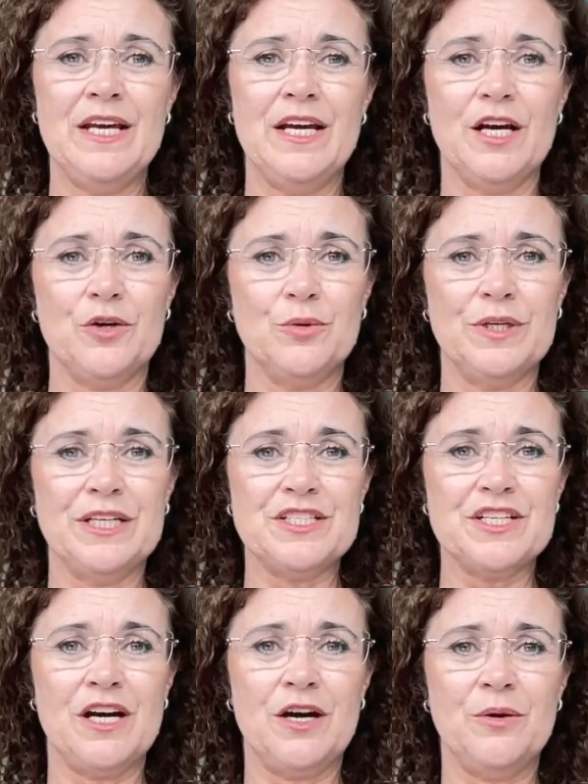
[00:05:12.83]
According
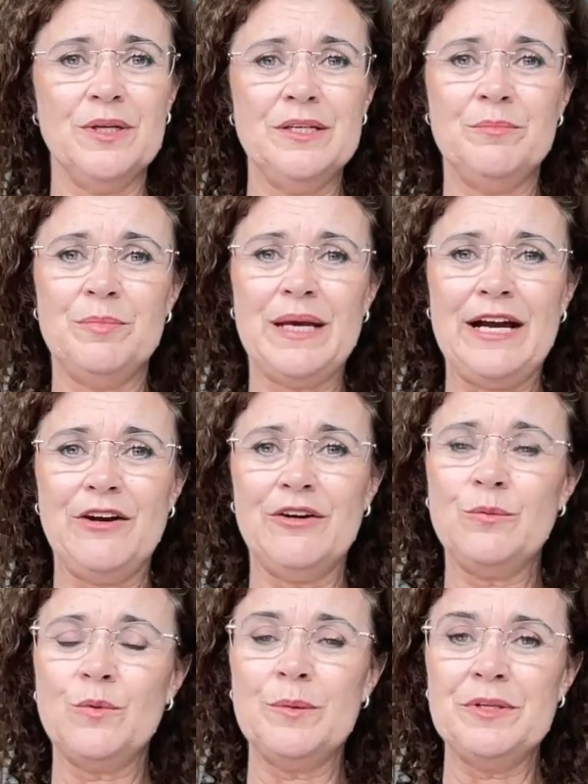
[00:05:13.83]
to Owen,
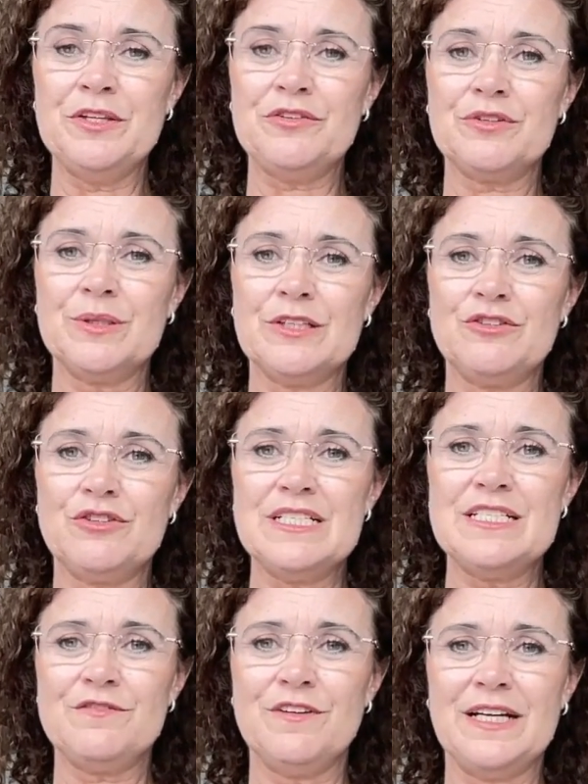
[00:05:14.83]
empowering women through
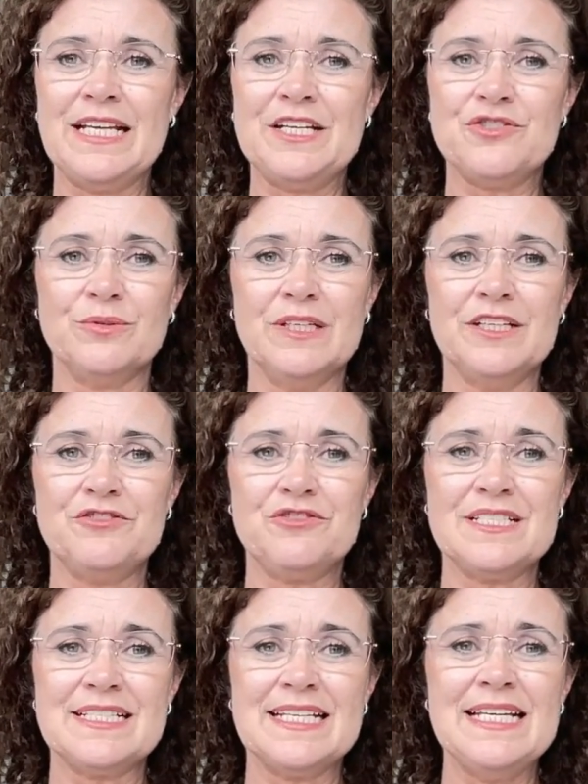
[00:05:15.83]
increased financial
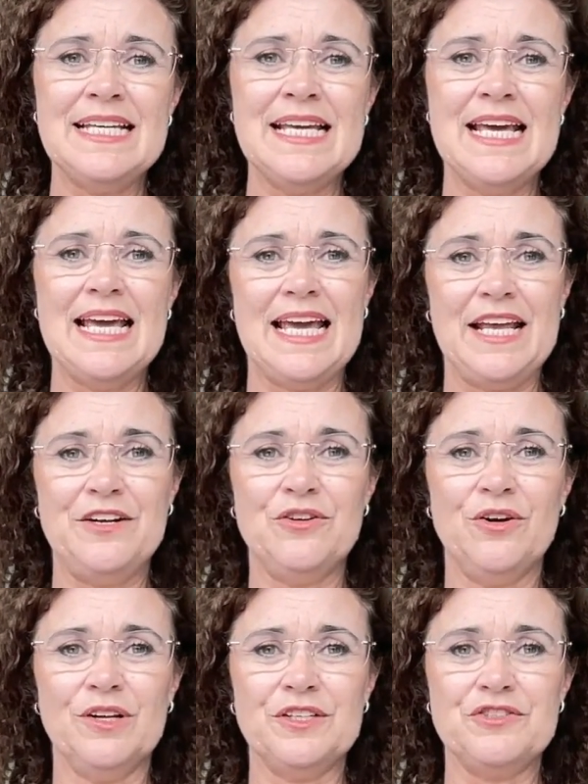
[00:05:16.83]
literacy and
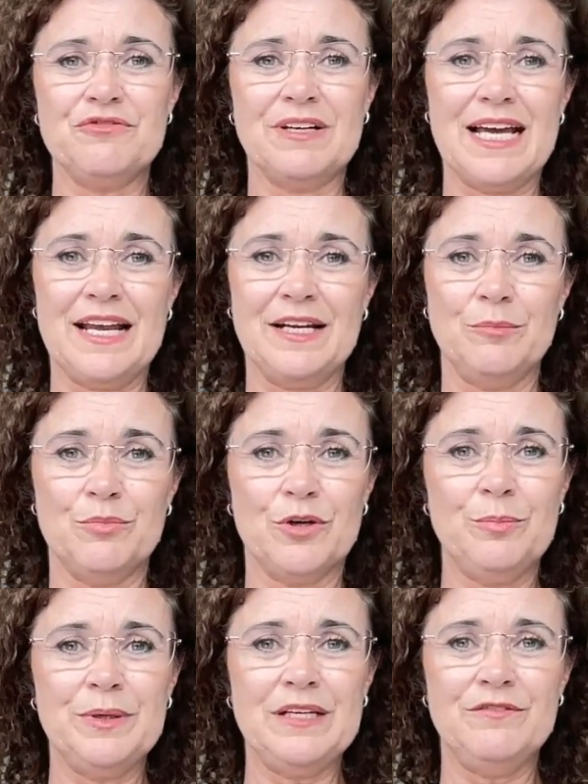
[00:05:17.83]
knowledge regarding
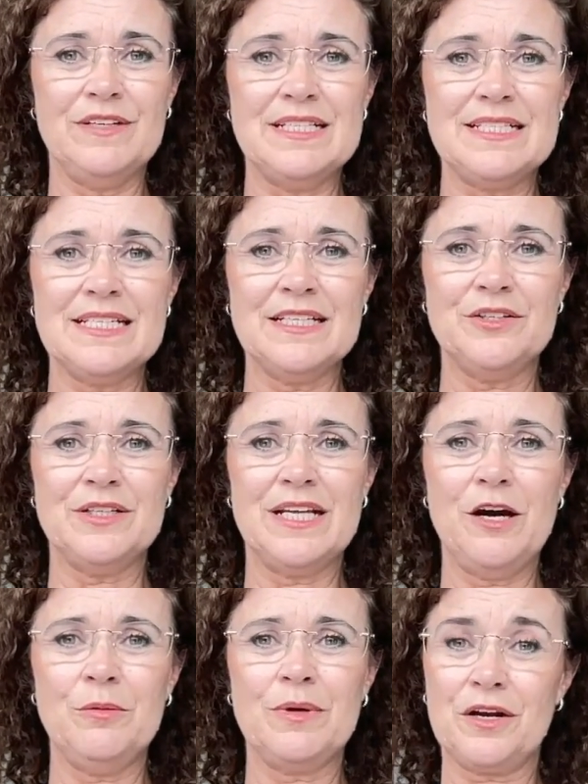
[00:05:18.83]
property investing could
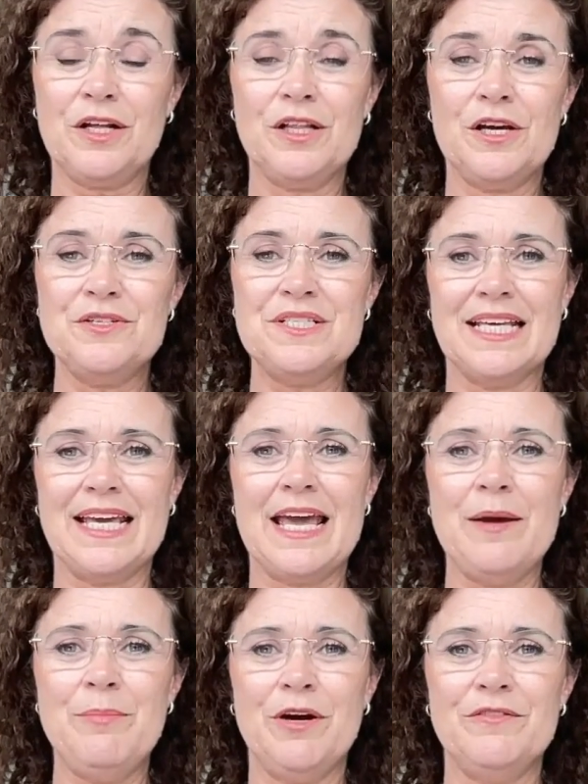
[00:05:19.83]
help close the
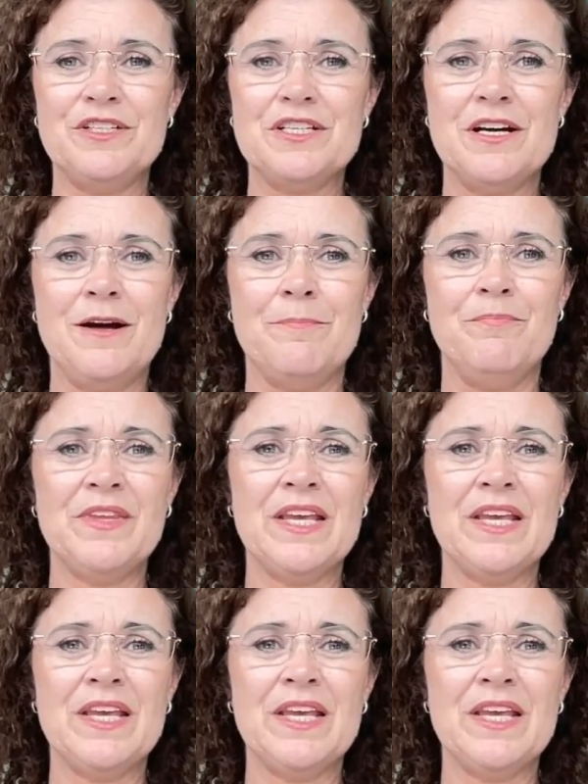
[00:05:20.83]
gap over time.